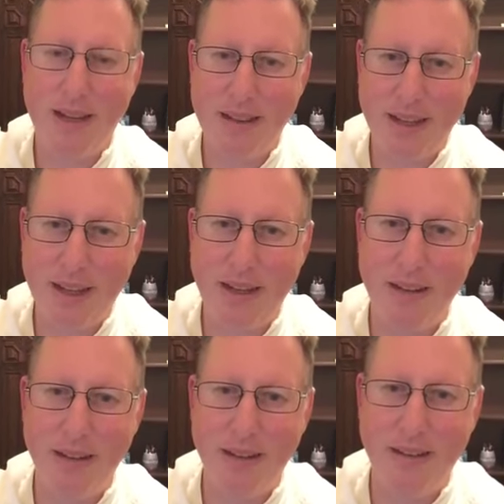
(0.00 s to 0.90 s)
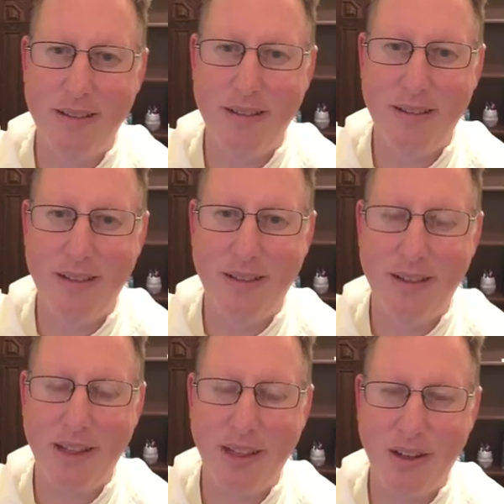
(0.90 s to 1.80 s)
And then
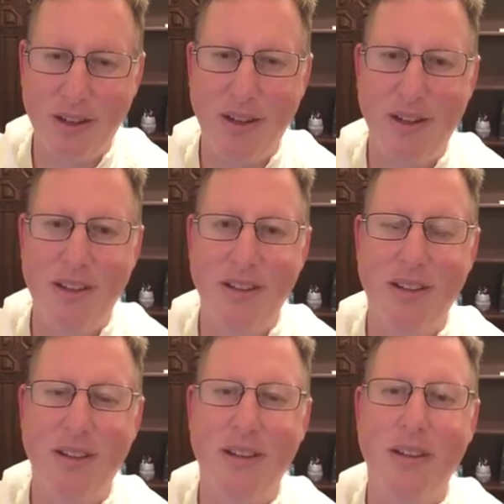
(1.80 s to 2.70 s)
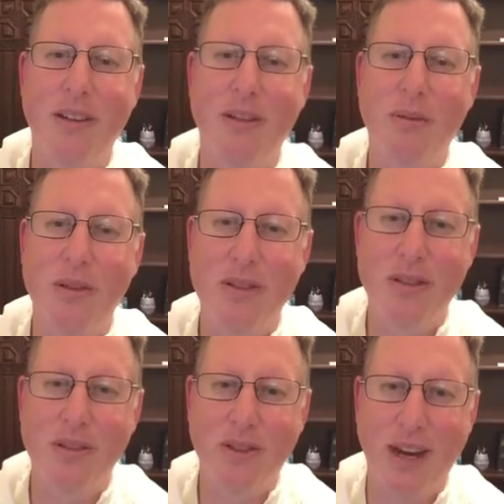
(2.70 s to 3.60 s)
he heard the
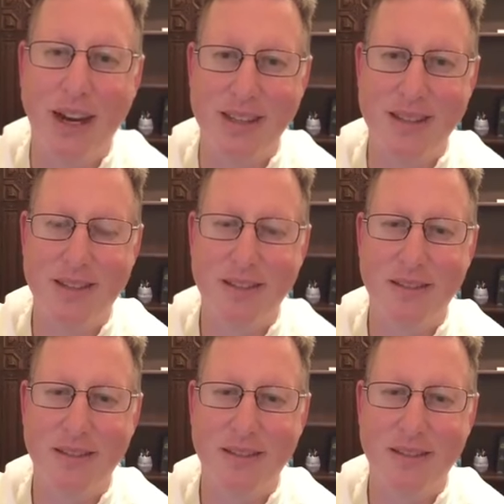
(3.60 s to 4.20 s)
words of Christ.